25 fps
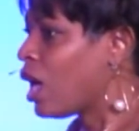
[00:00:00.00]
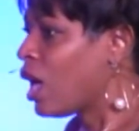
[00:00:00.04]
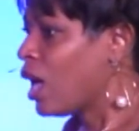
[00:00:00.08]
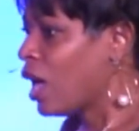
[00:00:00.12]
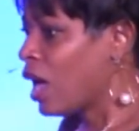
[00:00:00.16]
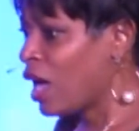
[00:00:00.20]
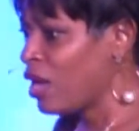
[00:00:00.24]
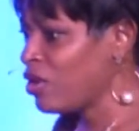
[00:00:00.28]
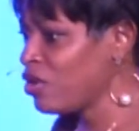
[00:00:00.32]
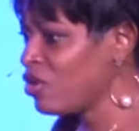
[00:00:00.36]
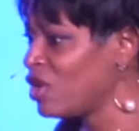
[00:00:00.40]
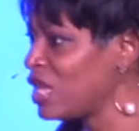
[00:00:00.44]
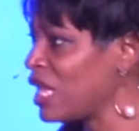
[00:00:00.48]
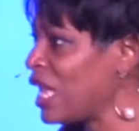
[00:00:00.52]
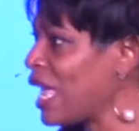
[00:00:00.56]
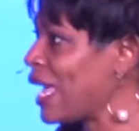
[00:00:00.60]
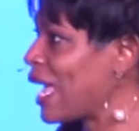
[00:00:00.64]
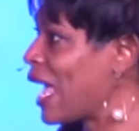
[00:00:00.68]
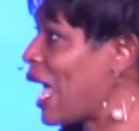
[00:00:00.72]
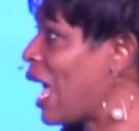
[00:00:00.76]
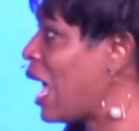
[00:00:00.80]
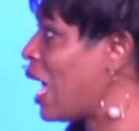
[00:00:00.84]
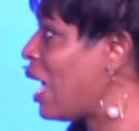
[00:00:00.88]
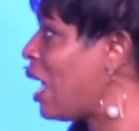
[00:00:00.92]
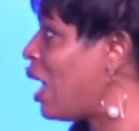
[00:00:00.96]
And you're like,
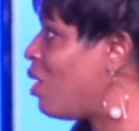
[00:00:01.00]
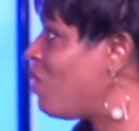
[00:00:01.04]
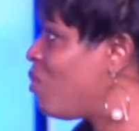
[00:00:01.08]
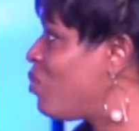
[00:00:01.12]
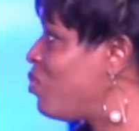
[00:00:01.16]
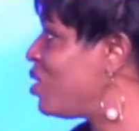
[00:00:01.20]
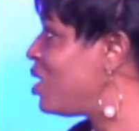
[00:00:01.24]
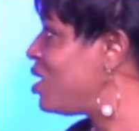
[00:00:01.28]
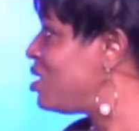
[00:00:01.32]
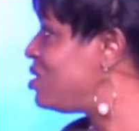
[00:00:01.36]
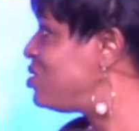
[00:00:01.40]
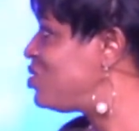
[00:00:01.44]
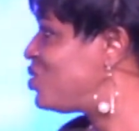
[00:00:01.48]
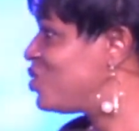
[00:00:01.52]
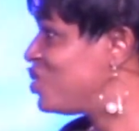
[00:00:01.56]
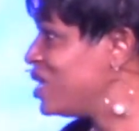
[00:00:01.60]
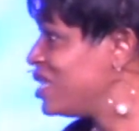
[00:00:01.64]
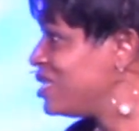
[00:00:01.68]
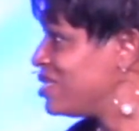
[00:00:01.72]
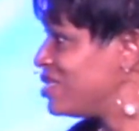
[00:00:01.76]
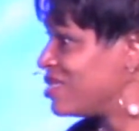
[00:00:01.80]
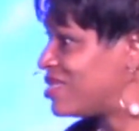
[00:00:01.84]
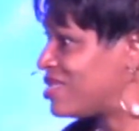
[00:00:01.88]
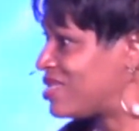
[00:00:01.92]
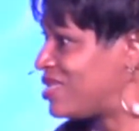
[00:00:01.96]
are we doing
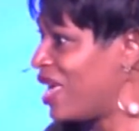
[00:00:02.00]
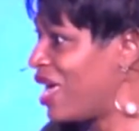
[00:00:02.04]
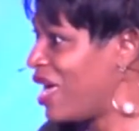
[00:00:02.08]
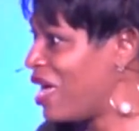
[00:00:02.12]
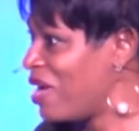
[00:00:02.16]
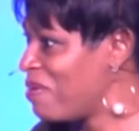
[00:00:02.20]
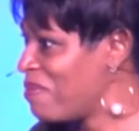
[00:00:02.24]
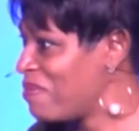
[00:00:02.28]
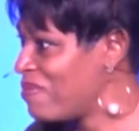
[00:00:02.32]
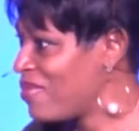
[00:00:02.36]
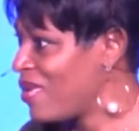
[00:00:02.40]
the same?